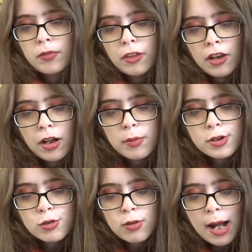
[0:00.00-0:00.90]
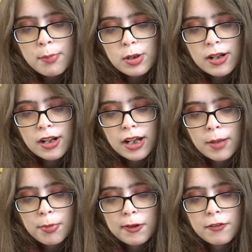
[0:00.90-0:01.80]
It was wrapped in an
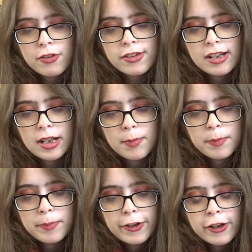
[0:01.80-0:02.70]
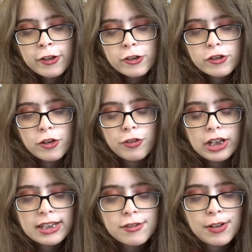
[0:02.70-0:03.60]
apron of steam. Snowflakes
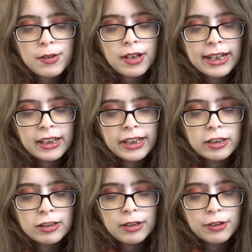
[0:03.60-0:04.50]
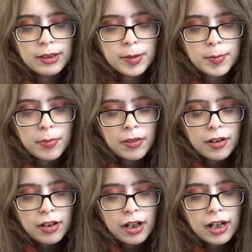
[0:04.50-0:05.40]
fell lightly around it.
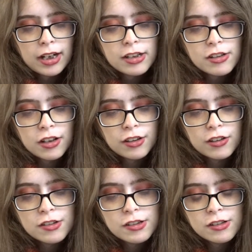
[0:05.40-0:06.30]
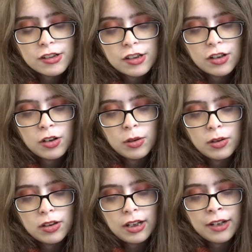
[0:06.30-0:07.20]
A conductor stood
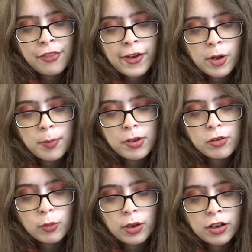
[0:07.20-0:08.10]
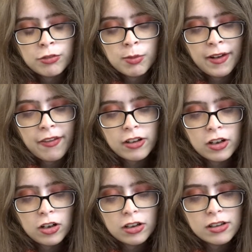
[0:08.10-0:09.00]
at the open door of one of the
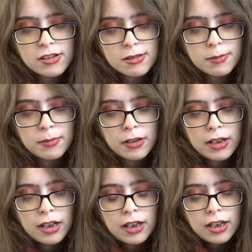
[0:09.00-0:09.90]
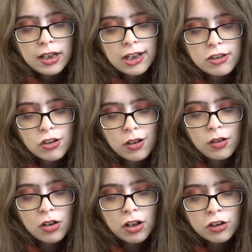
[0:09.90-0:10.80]
cars. He took a
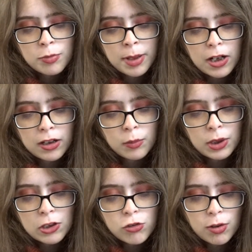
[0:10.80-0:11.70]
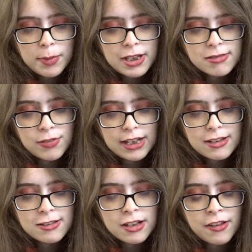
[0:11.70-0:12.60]
large pocket watch from his vest
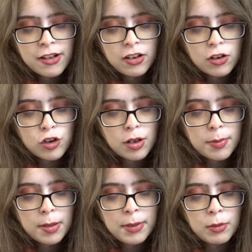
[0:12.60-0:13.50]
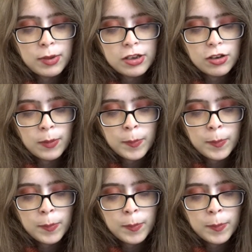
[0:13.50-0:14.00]
and then looked up at my window.